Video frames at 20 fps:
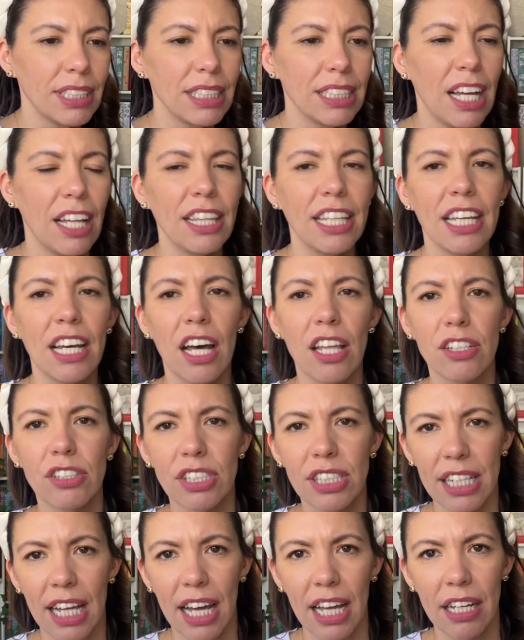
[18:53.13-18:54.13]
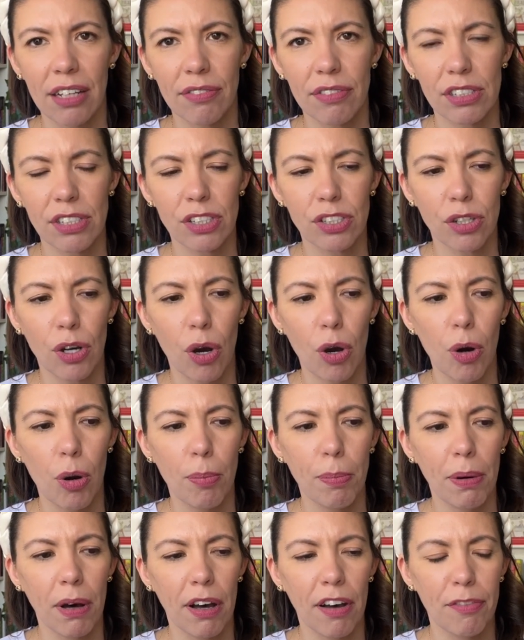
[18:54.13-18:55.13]
on the other side of the
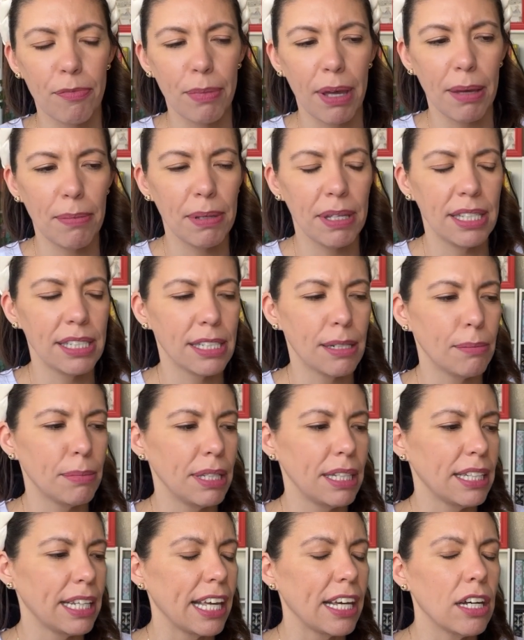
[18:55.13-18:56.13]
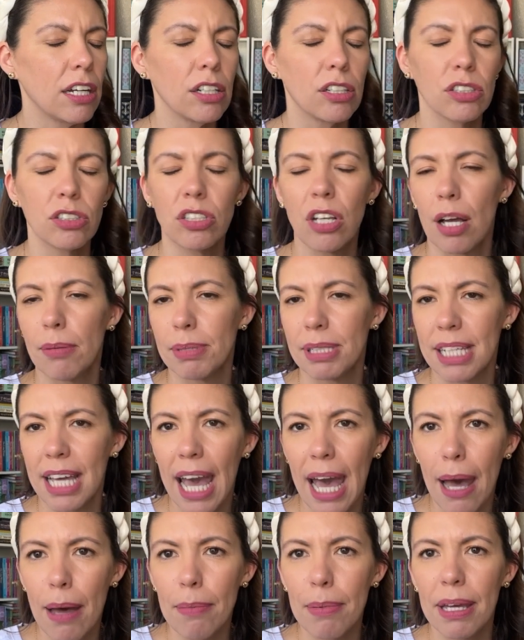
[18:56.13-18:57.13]
scope of maybe something like Uncle Tom's
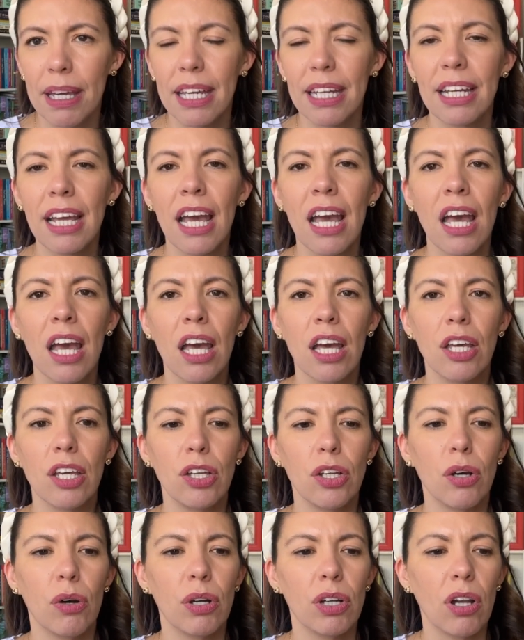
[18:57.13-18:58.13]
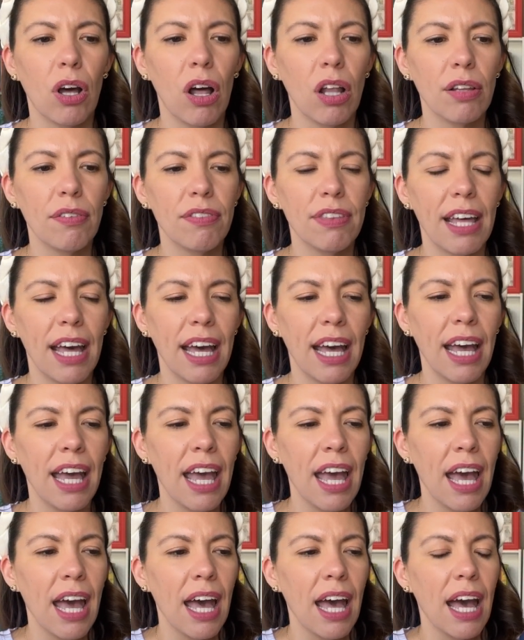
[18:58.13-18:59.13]
Cabin, you know, and all of that.
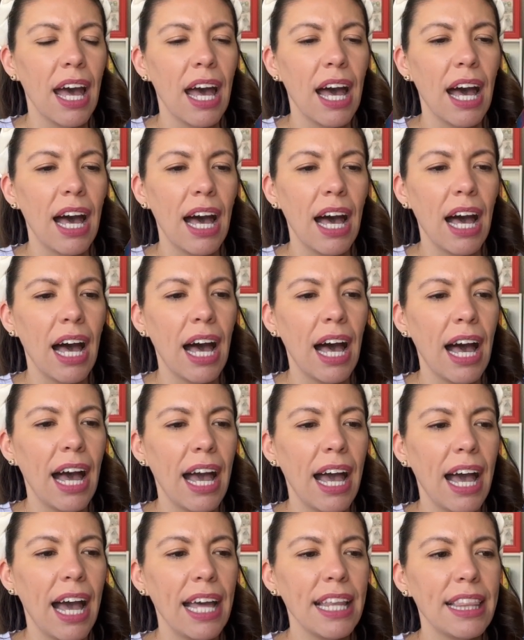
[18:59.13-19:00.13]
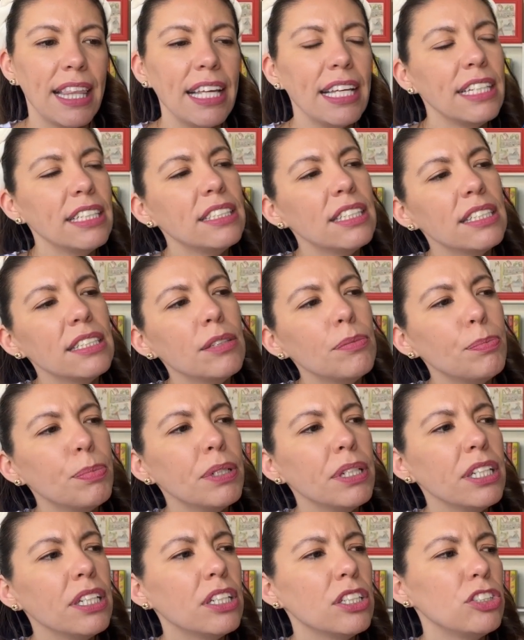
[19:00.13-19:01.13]
I think it does a
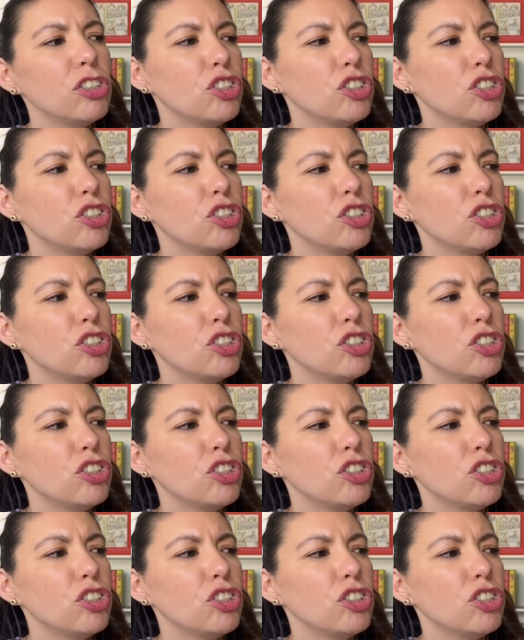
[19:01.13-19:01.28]
pretty good